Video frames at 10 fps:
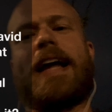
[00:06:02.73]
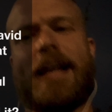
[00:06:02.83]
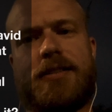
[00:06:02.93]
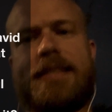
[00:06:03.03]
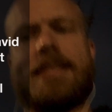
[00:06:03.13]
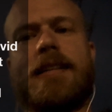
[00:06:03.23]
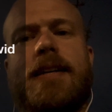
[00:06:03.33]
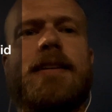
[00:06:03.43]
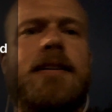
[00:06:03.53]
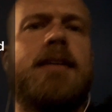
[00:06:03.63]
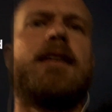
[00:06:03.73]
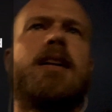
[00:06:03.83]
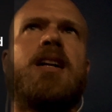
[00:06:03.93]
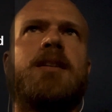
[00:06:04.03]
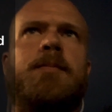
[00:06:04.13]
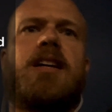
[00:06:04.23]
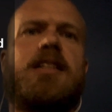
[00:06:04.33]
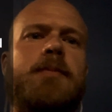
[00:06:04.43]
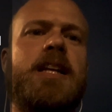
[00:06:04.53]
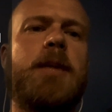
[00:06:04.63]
else. Because many